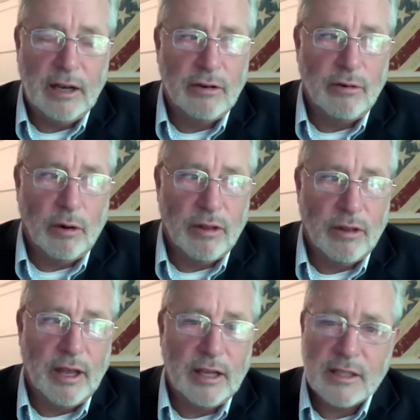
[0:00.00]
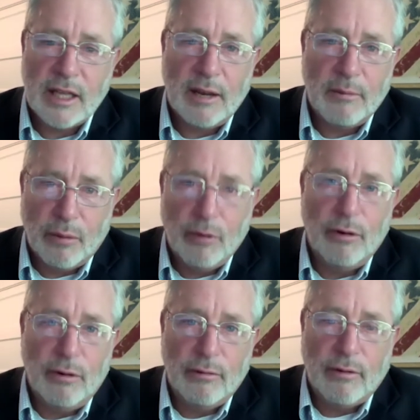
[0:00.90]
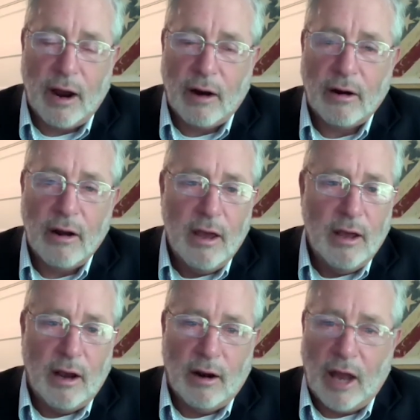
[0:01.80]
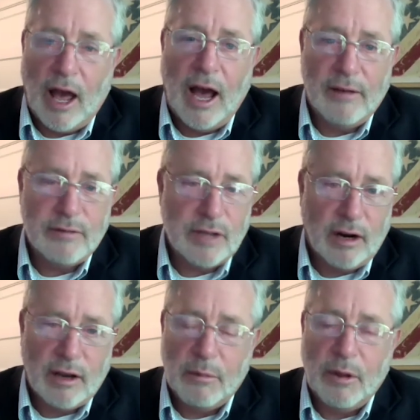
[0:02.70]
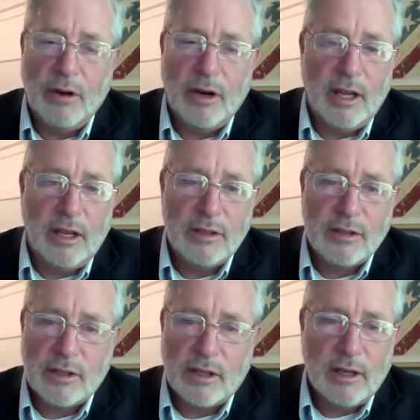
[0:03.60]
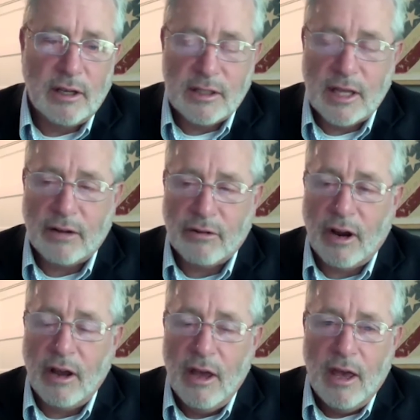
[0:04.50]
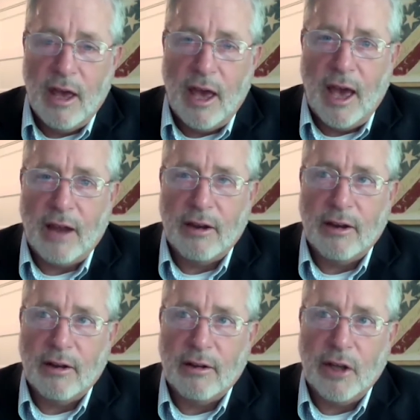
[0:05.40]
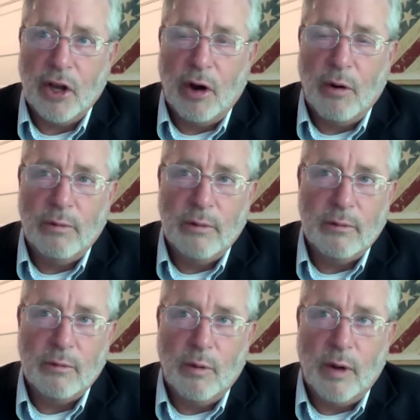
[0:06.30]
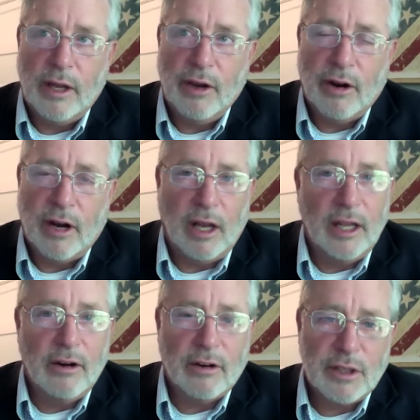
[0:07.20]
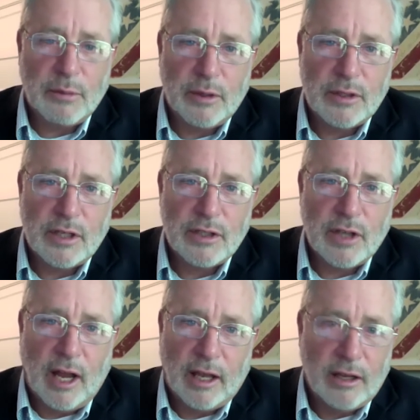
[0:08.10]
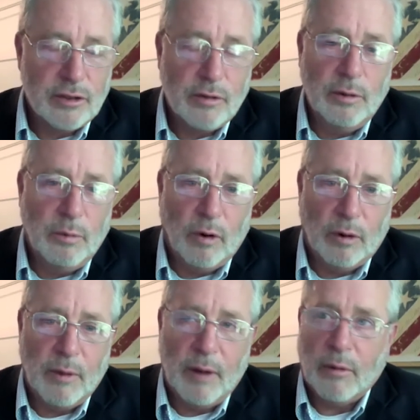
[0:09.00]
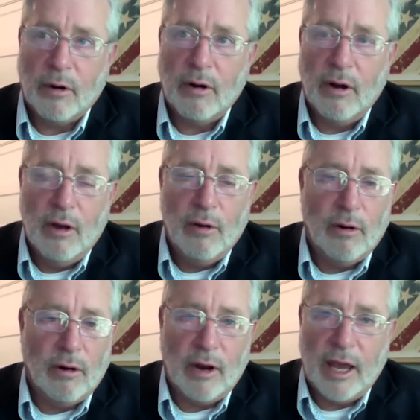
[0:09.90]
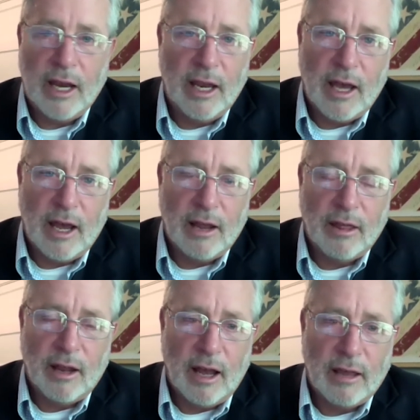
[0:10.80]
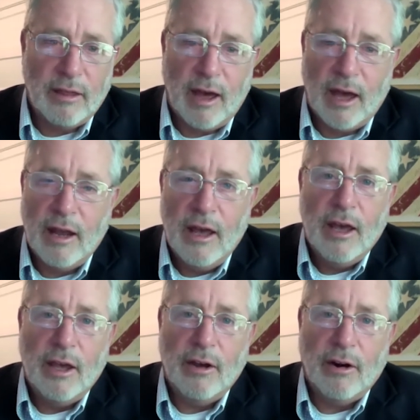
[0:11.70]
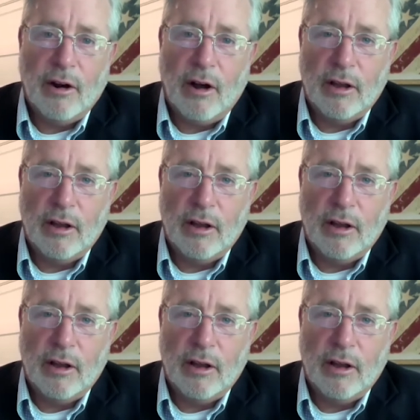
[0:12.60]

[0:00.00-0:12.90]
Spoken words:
toward things that improve our lives, our communities, et cetera. And, when you're in a leadership position like a school board member or any kind of thing like that, you're